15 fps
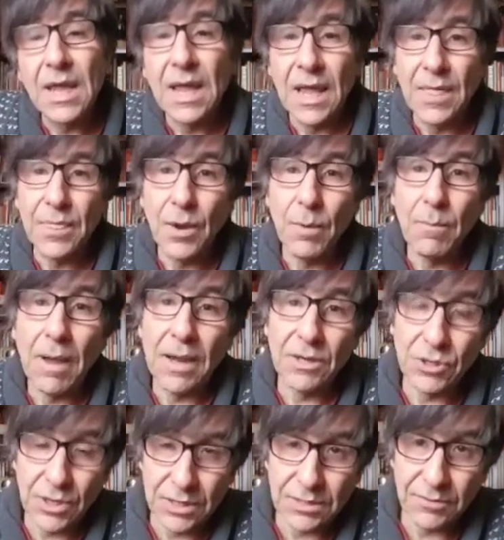and thereby
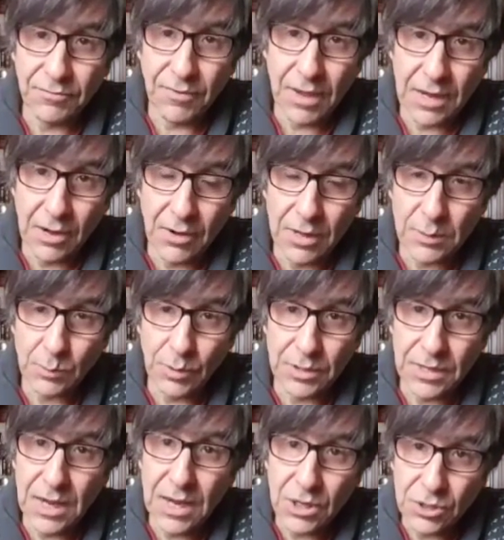justified our
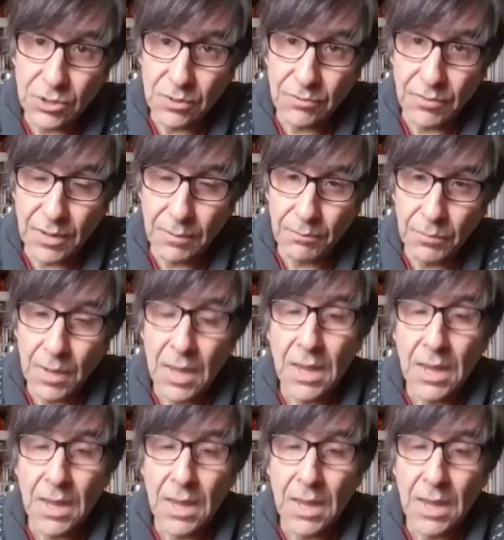exploitation of them.